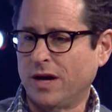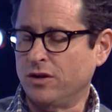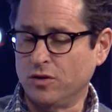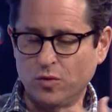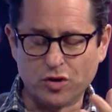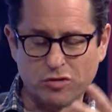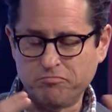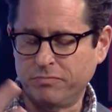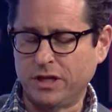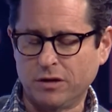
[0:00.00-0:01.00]
I knew were,
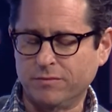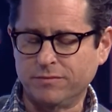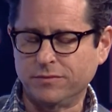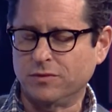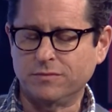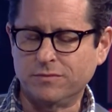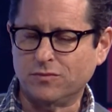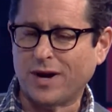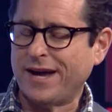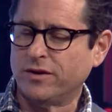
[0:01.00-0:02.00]
you know,
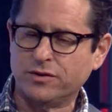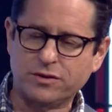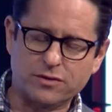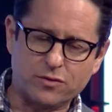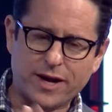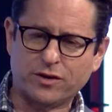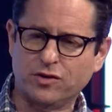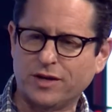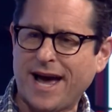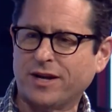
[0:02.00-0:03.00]
writers and
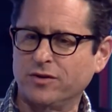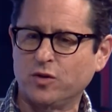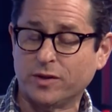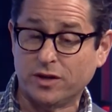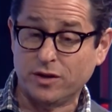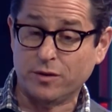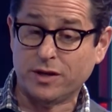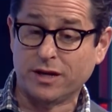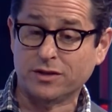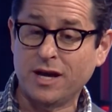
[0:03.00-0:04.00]
directors and actors who wanted to do
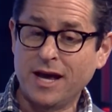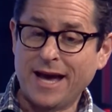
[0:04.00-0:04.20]
things,